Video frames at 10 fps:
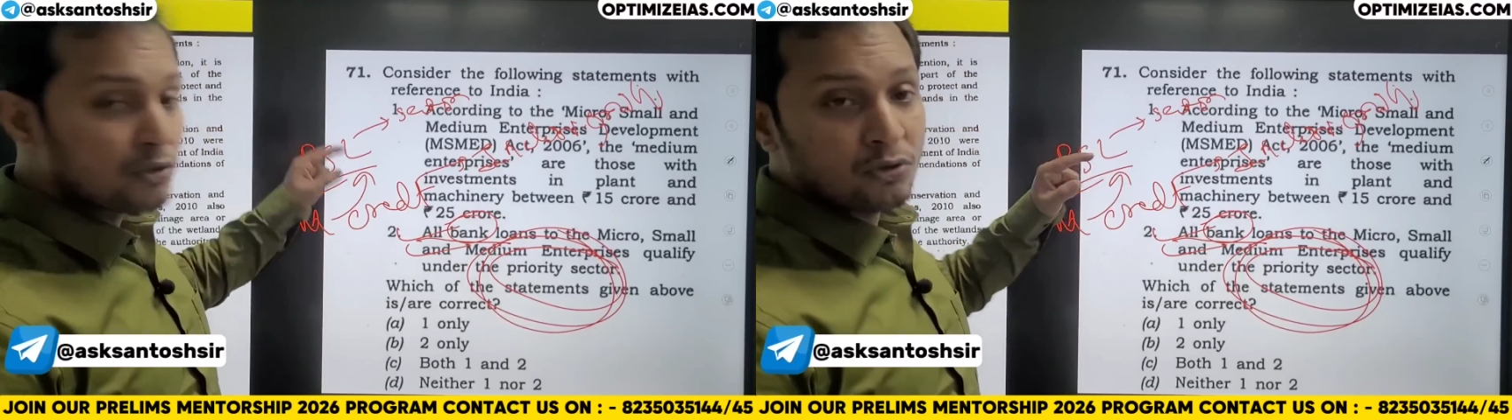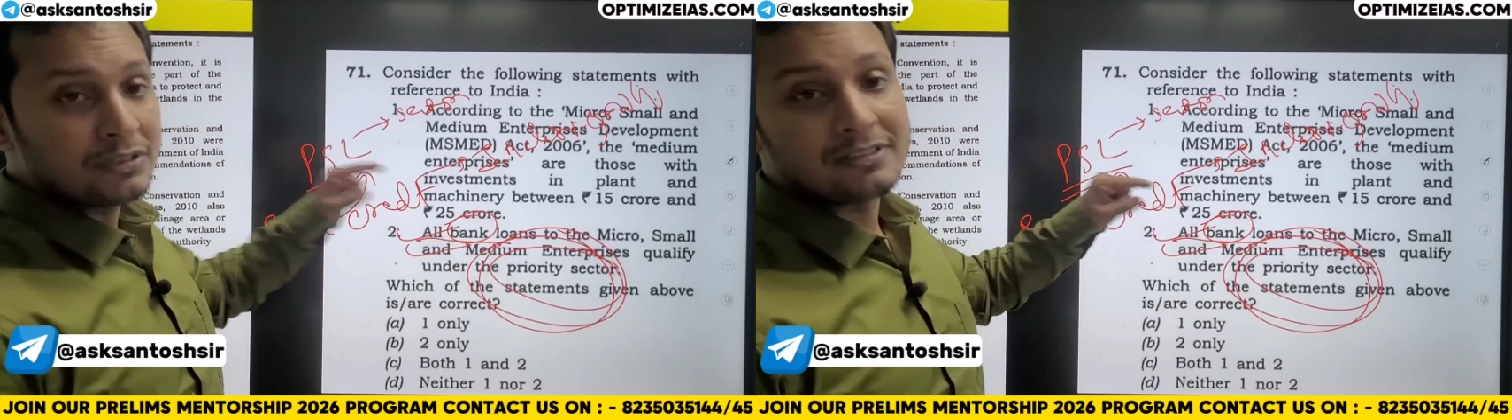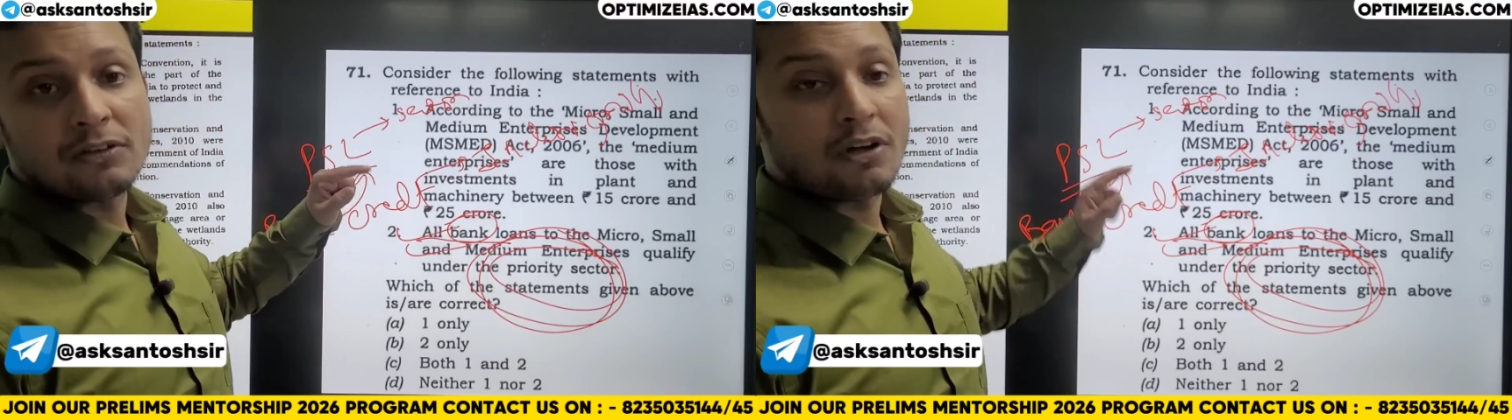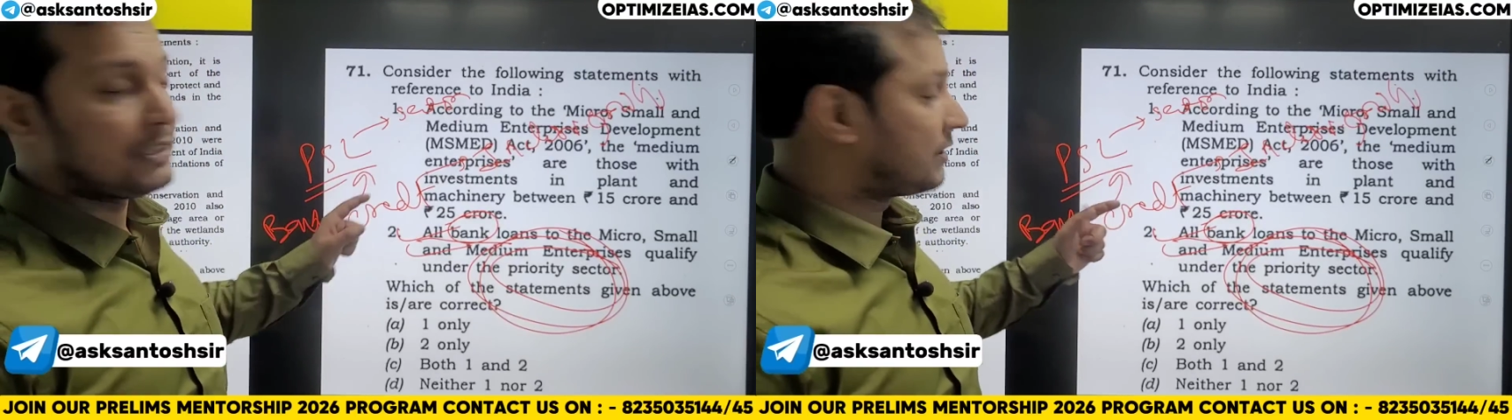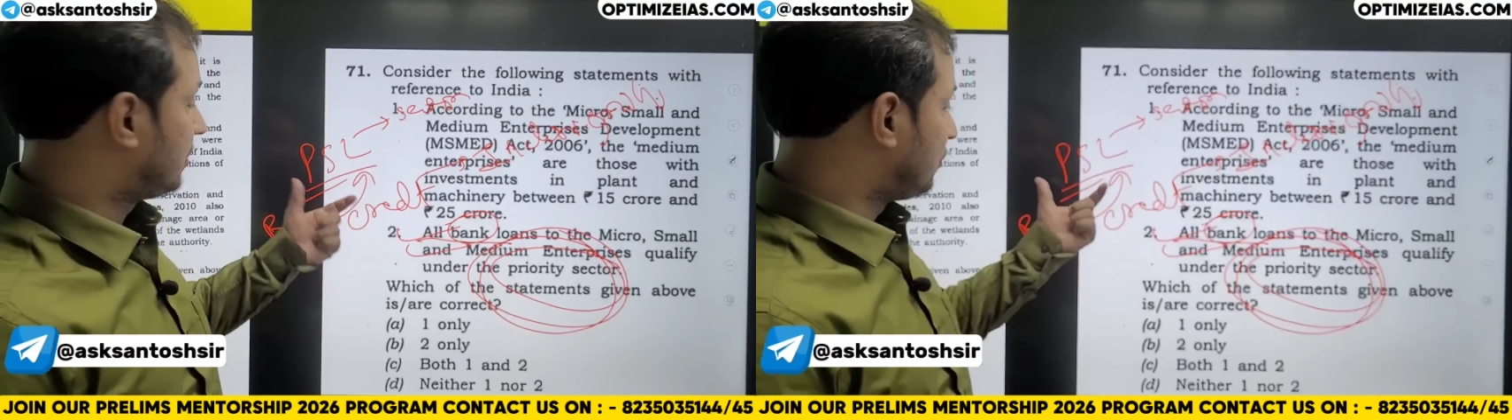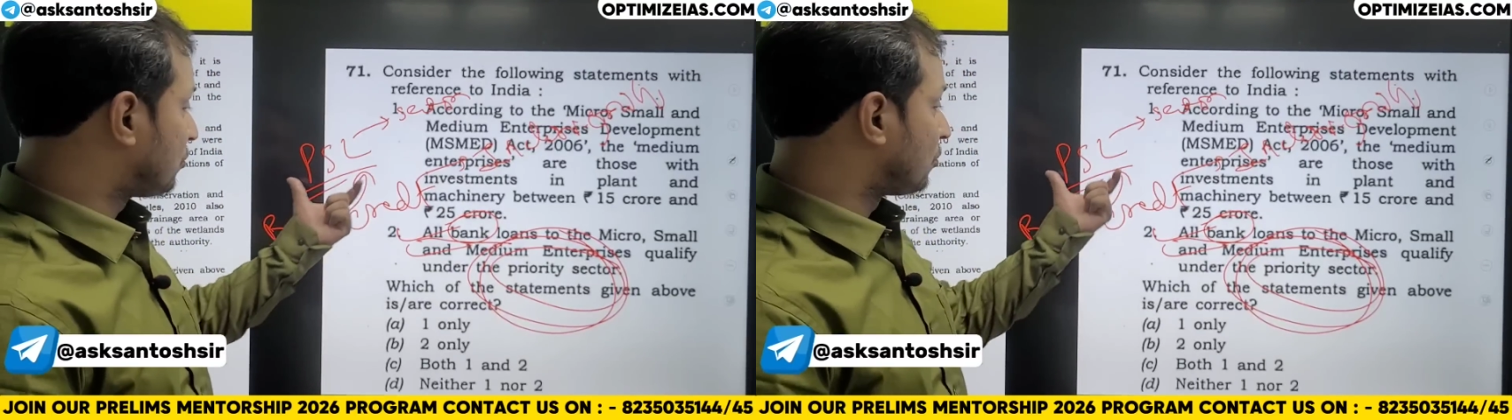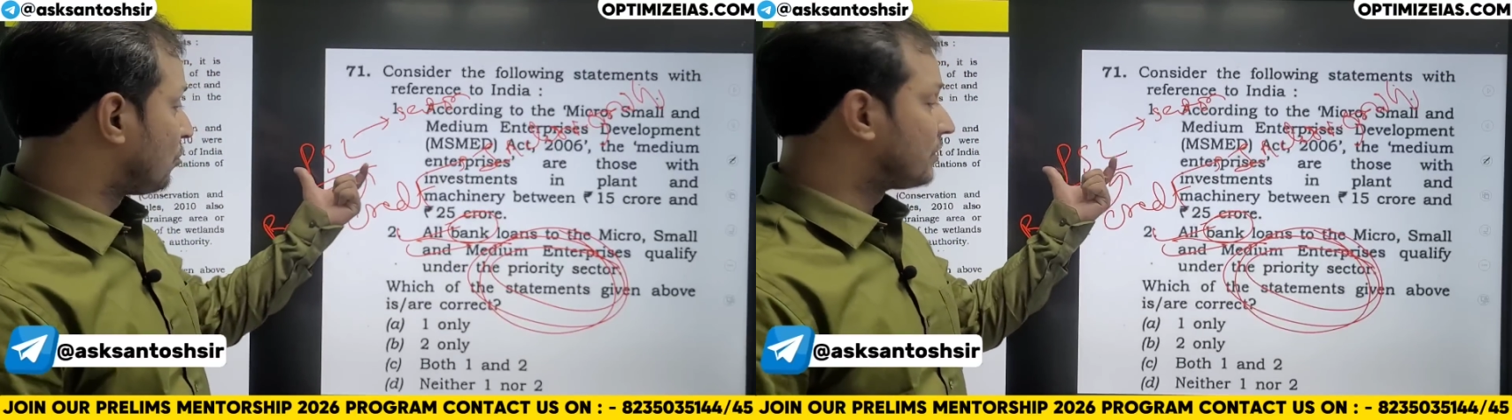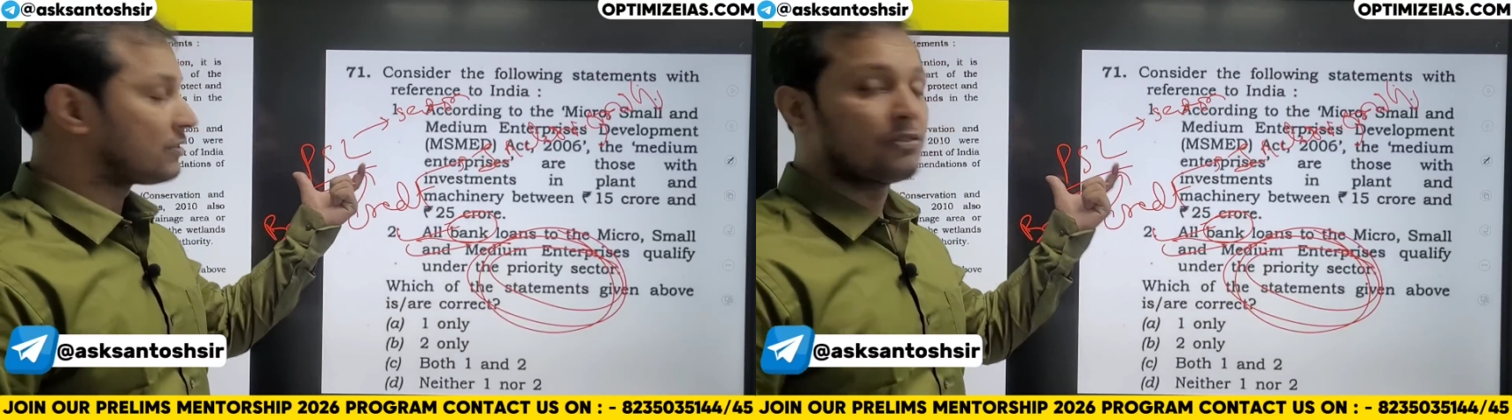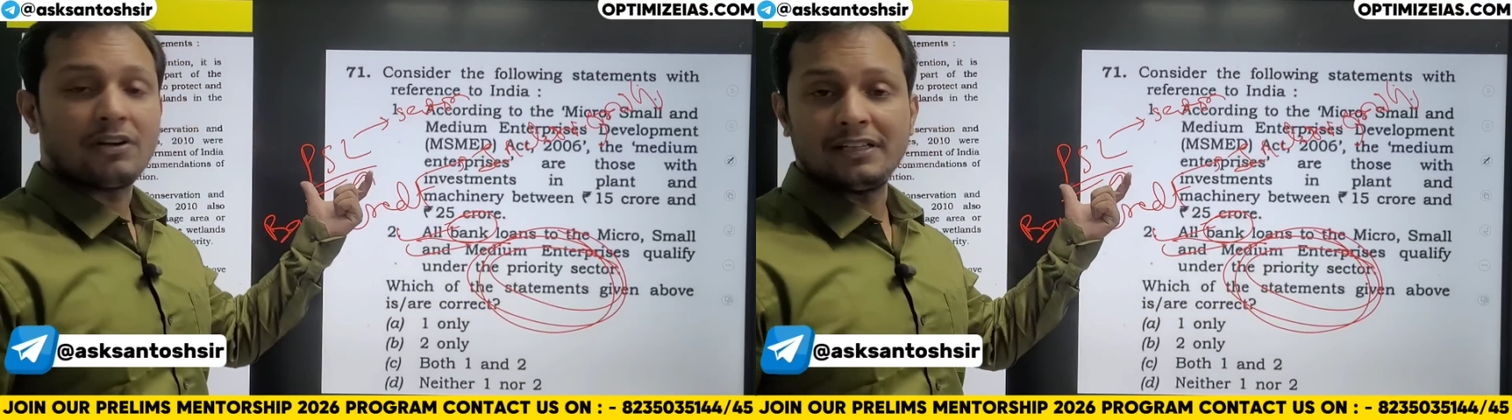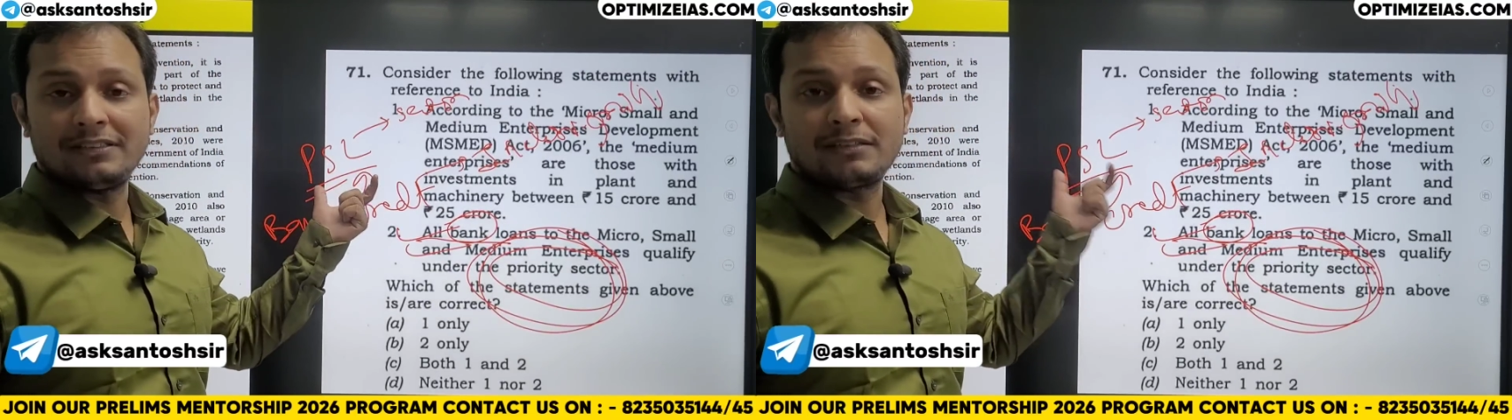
know this logic, you should know this knowledge,